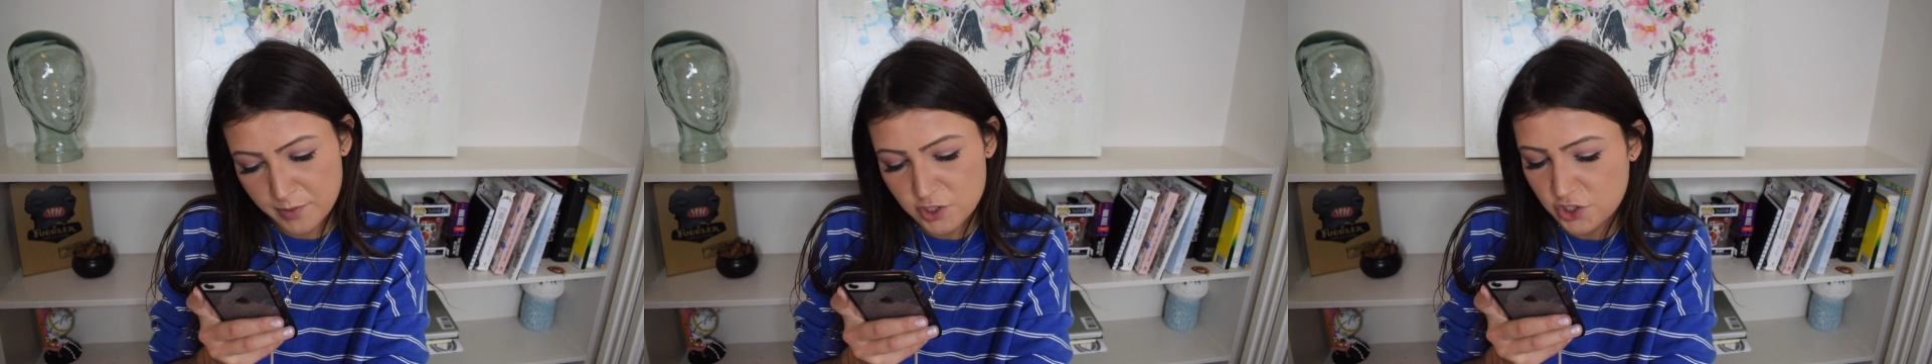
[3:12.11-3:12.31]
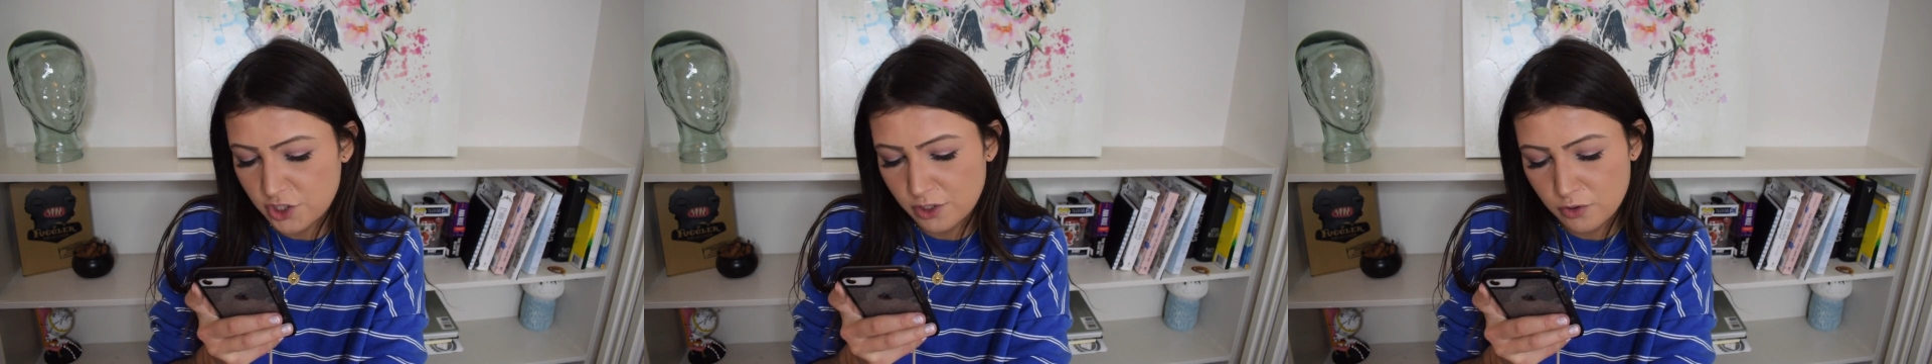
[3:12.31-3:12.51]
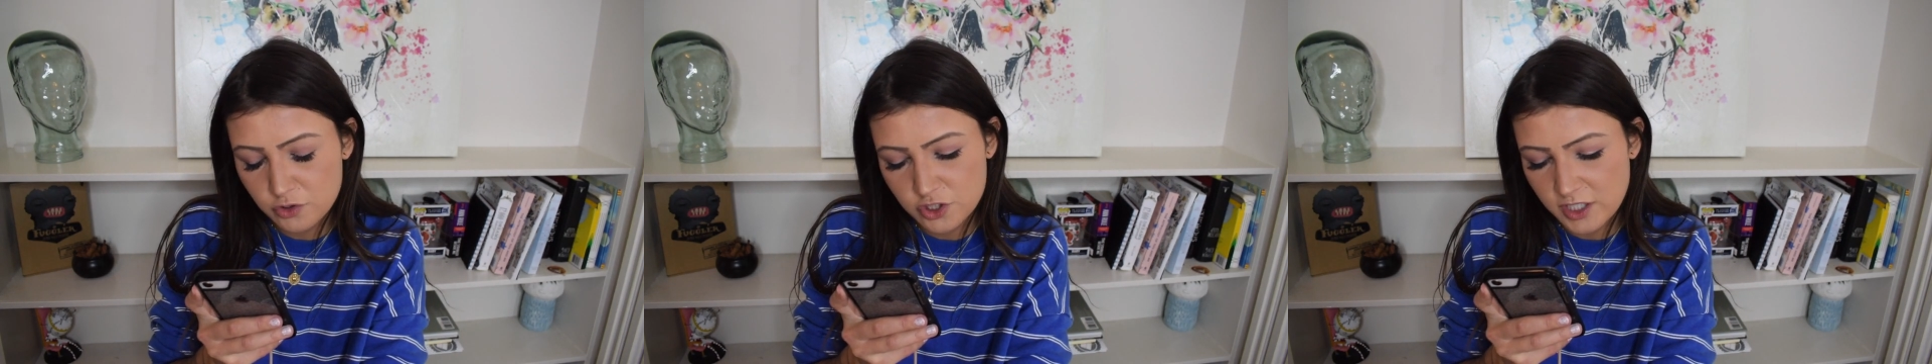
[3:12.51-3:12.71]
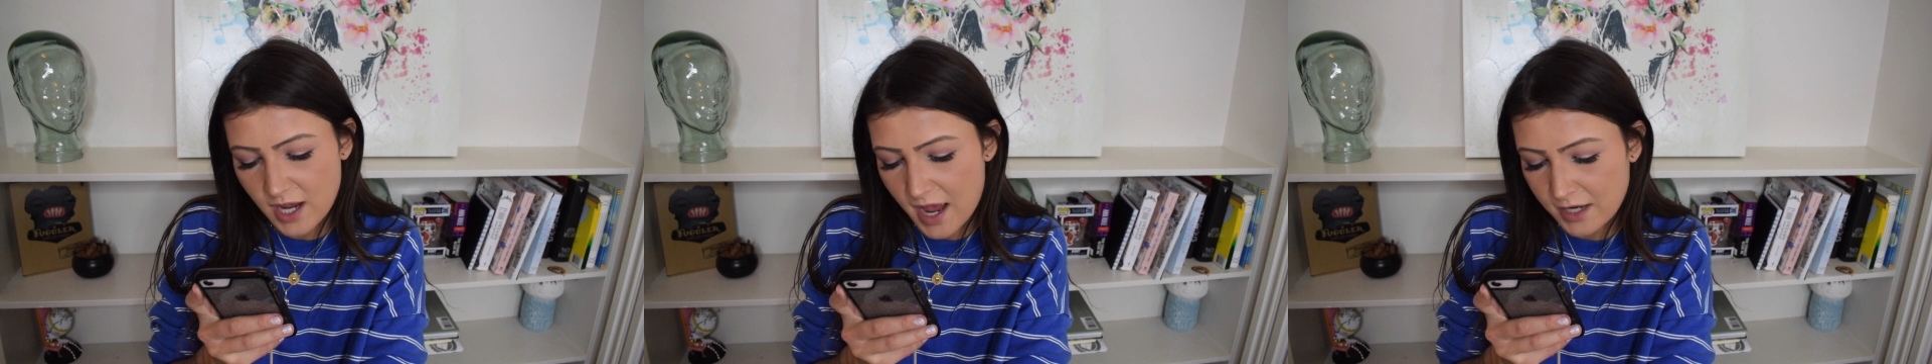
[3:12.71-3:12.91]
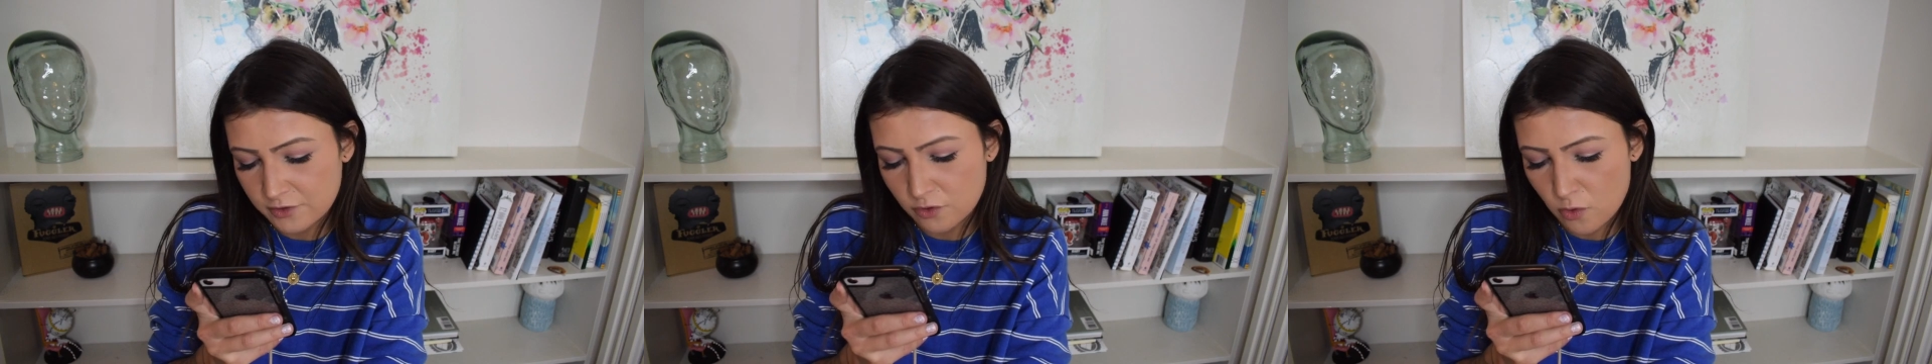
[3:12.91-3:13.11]
but she knew she
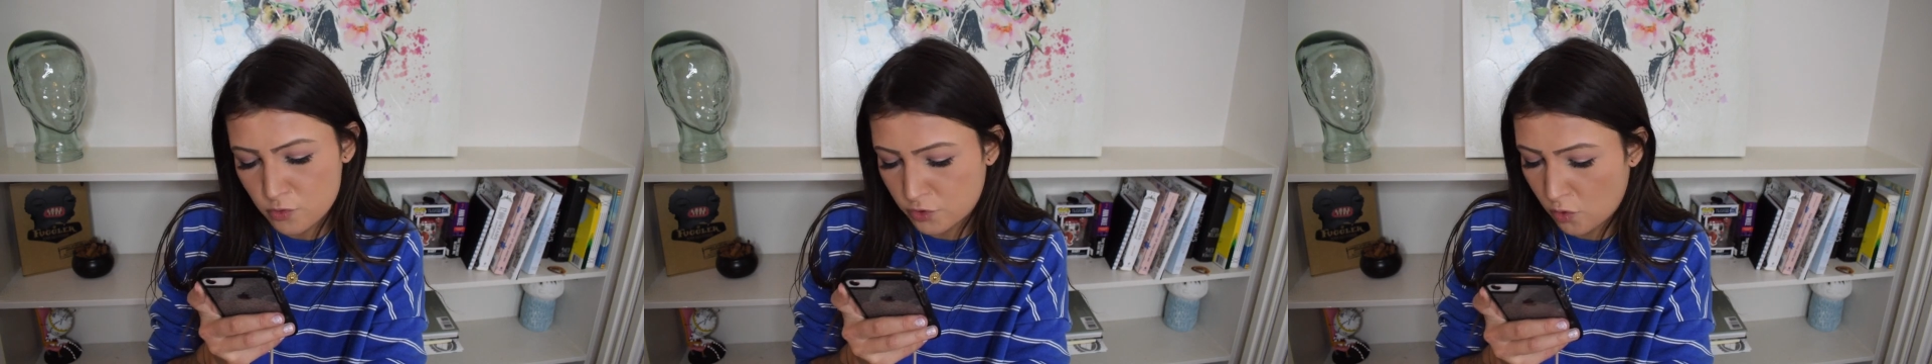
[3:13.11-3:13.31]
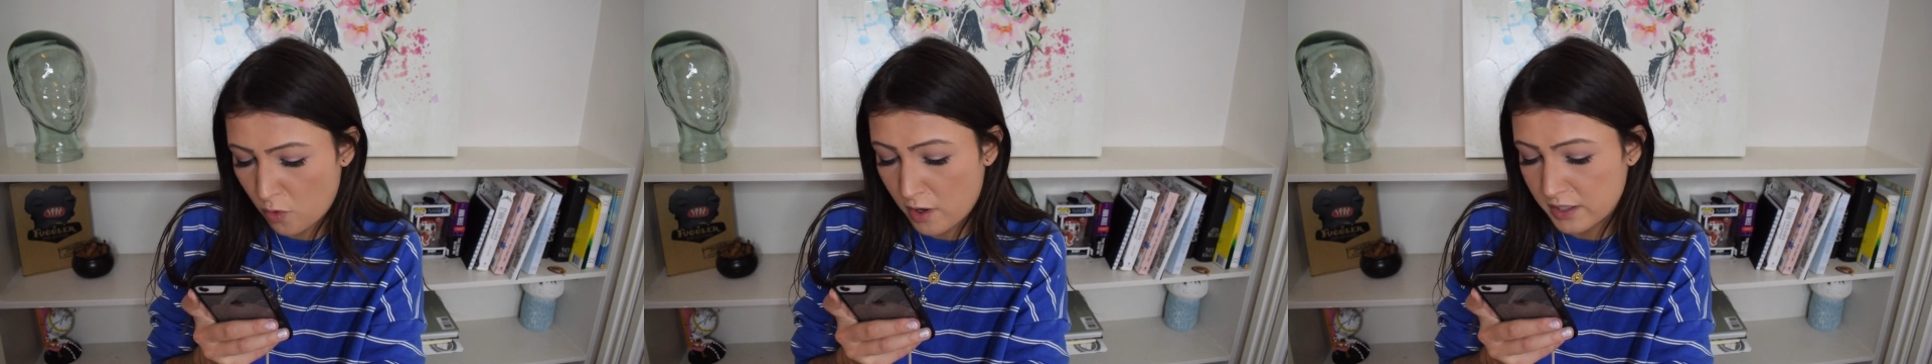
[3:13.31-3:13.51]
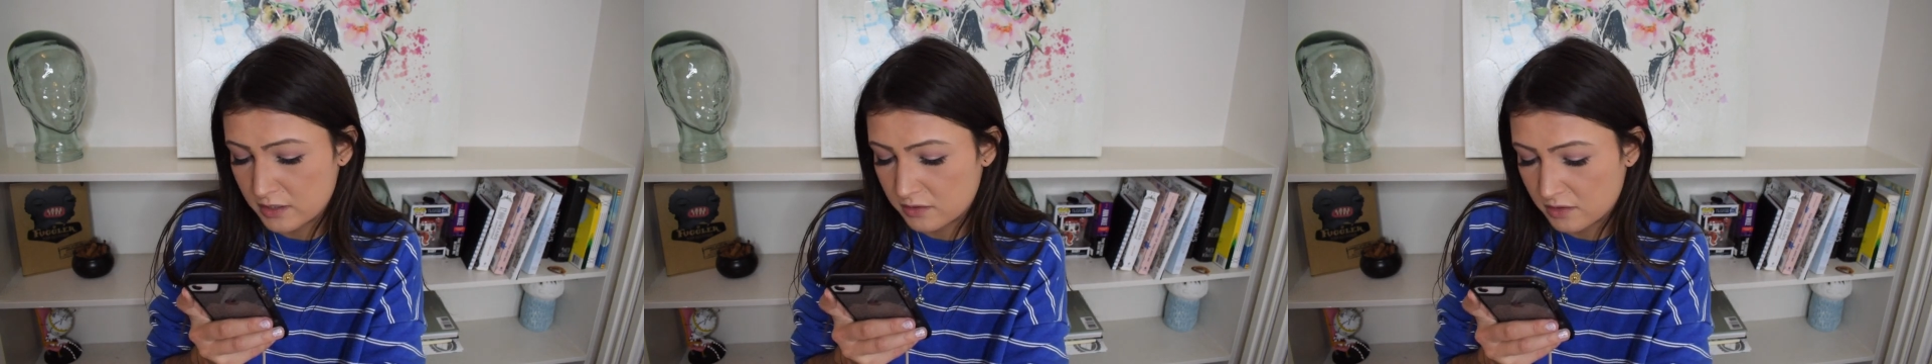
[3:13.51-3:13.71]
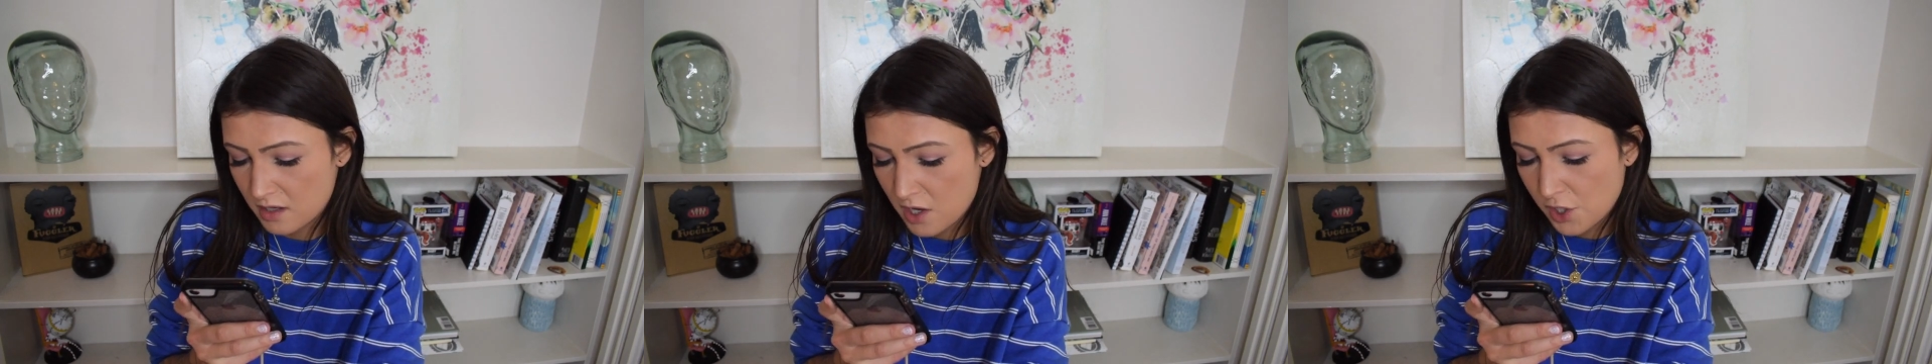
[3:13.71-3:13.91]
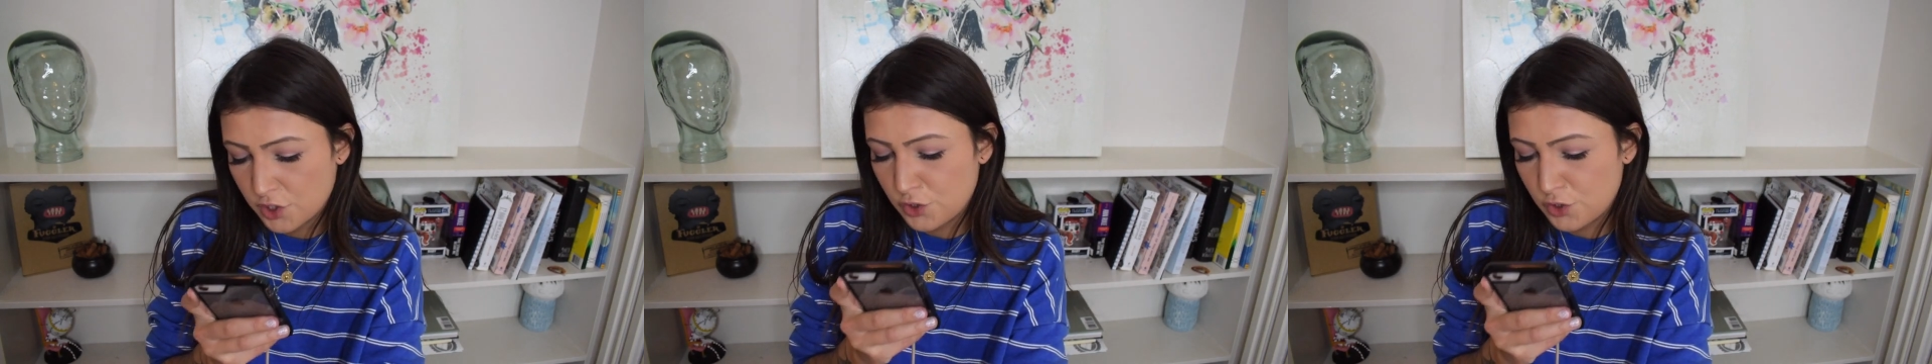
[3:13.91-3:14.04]
had no choice.